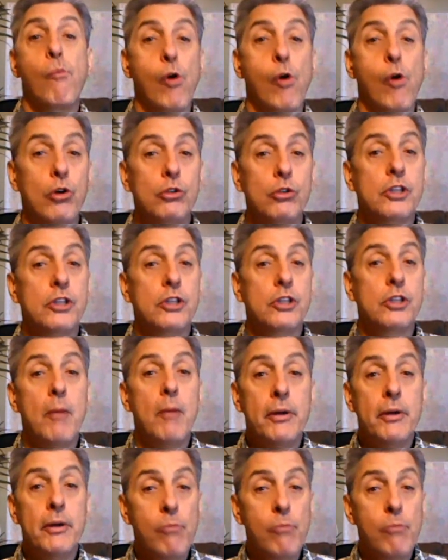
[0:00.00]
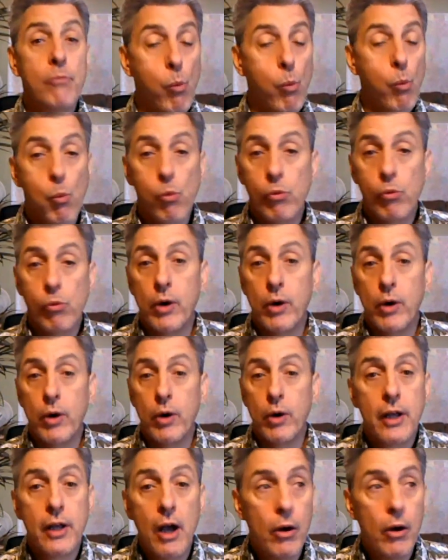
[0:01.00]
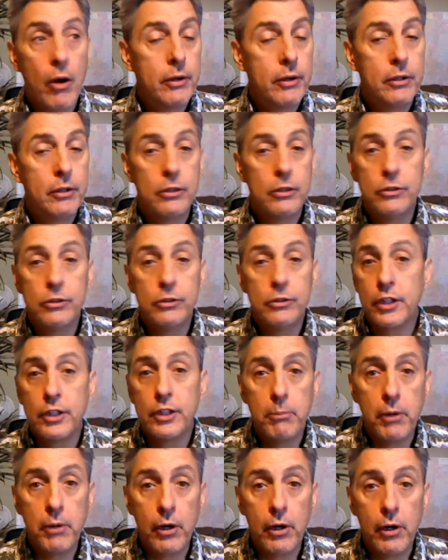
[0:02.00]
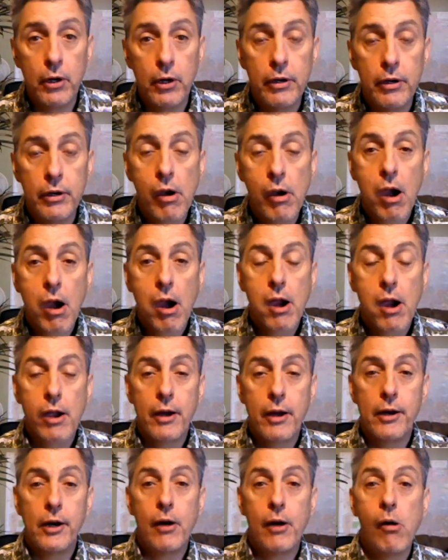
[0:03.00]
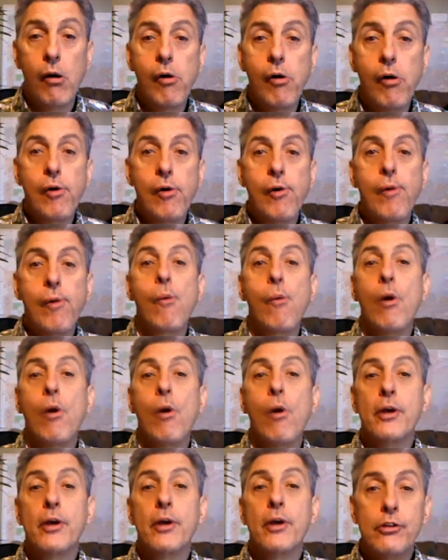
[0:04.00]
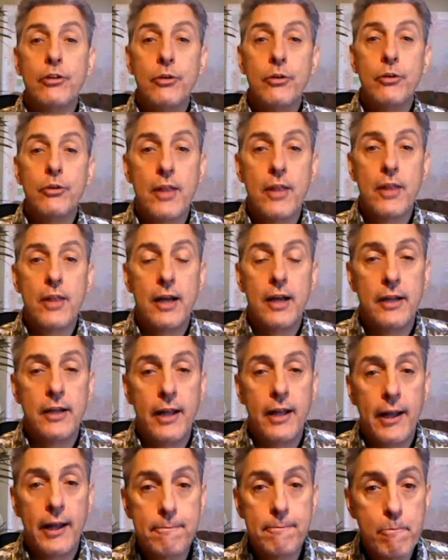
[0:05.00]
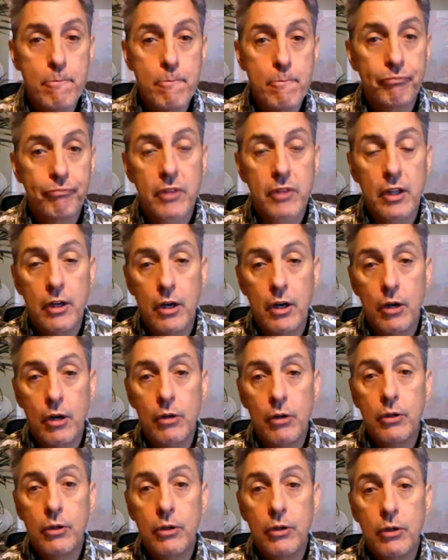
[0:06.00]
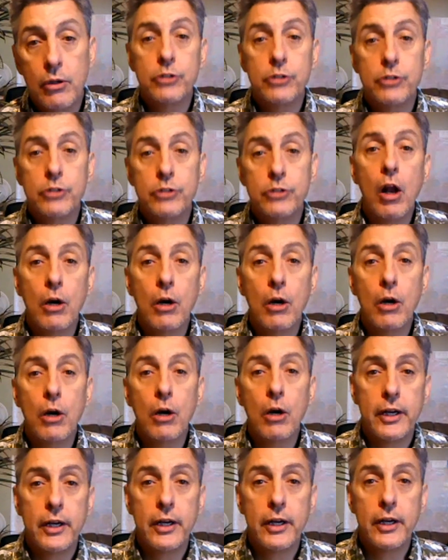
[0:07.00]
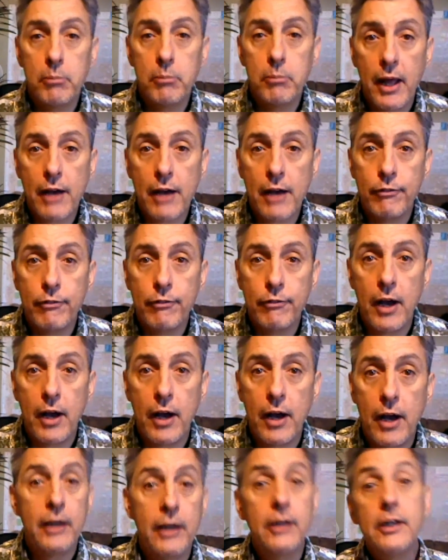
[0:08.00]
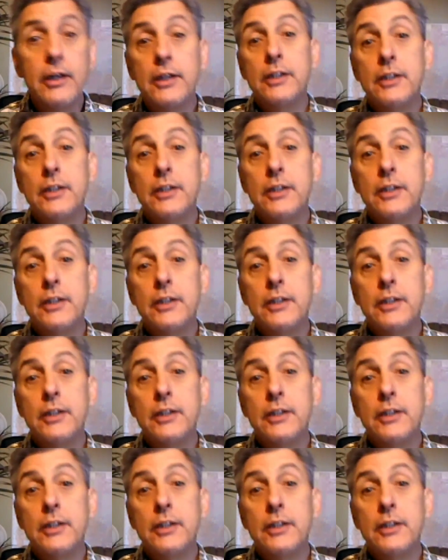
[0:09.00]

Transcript: Who's coming? Where are we going? Who's cooking the bird? You know, what are we going to do on that day? You know, which mall are we going to hit on Black Friday?